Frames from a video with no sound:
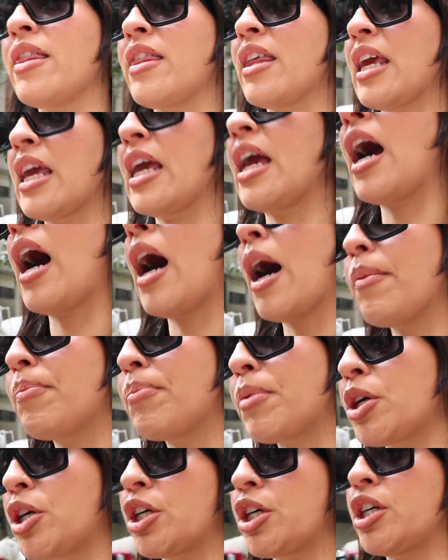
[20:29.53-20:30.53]
the
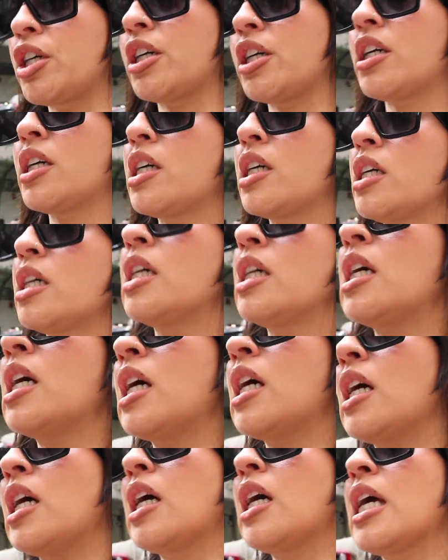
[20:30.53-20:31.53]
upper
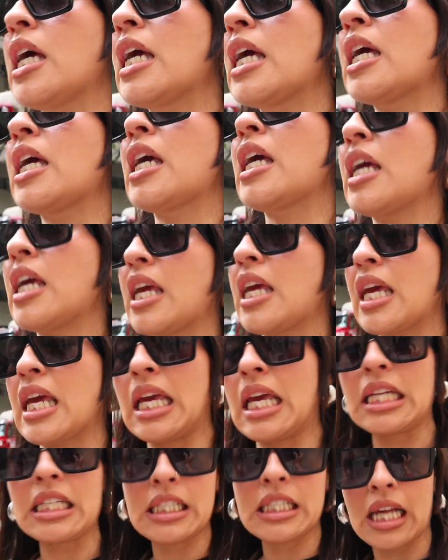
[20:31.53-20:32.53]

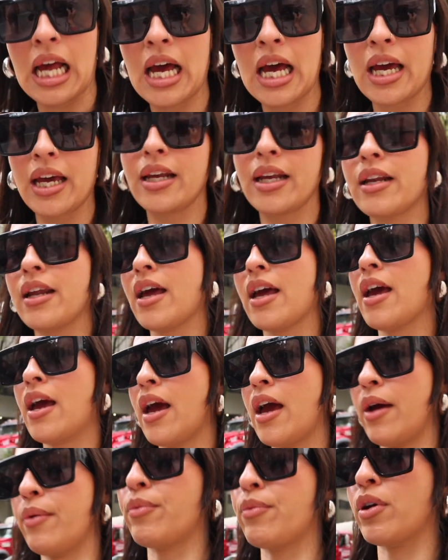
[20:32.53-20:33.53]
east side
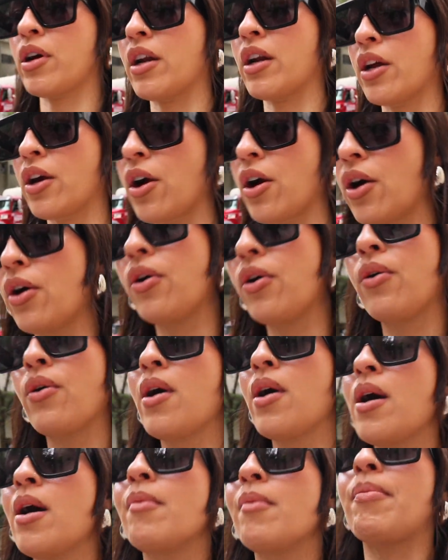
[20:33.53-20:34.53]
and we're going to go
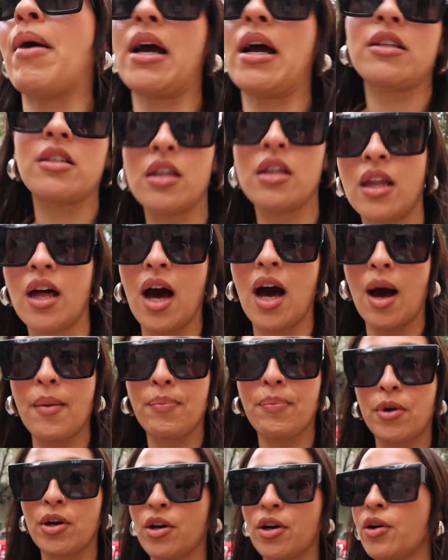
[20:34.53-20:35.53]
back Manhattan. to the
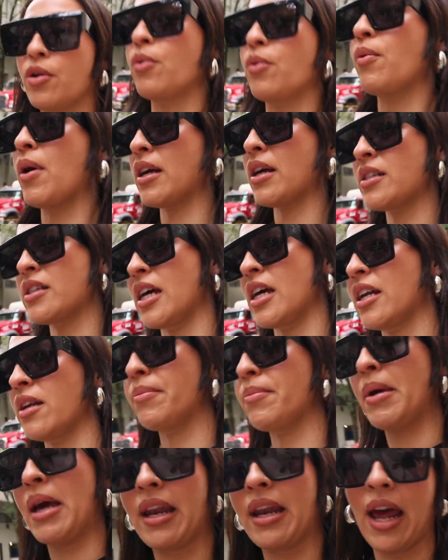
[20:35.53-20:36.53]
upper west side of
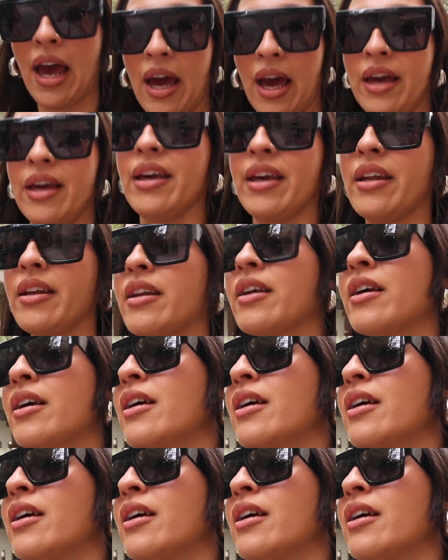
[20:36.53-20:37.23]
Manhattan.